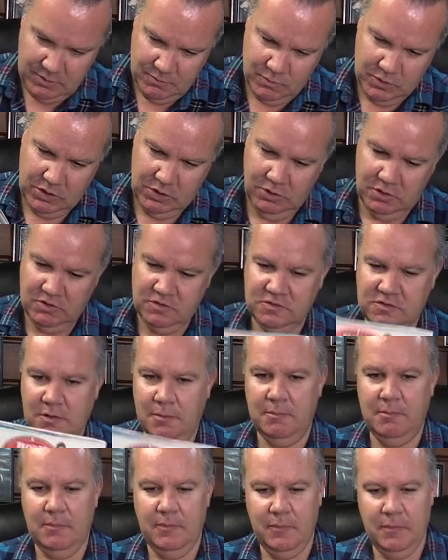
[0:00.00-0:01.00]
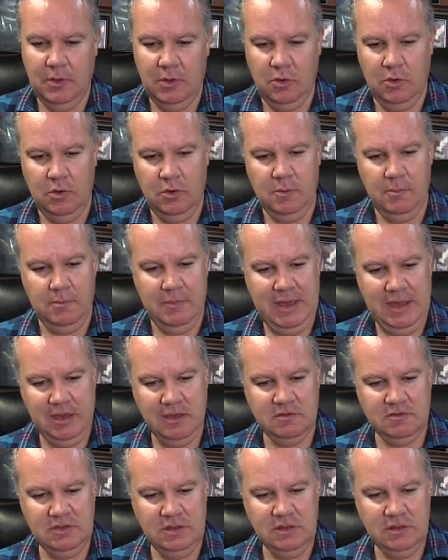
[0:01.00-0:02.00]
we got some
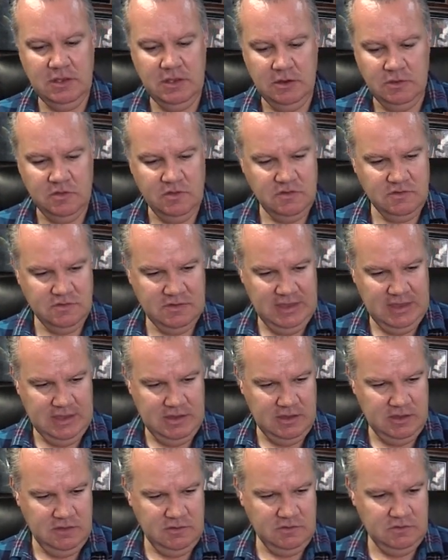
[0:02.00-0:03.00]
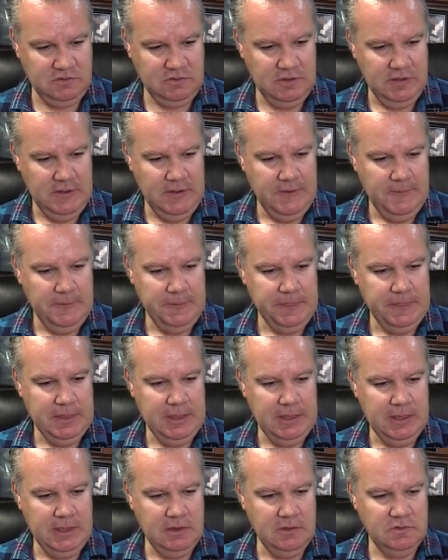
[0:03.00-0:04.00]
magazine here. This is,
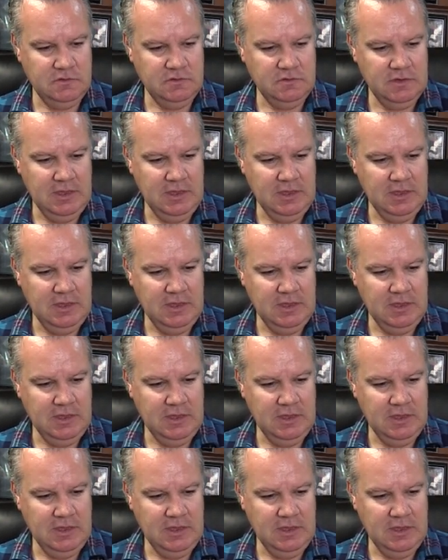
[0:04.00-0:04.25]
it's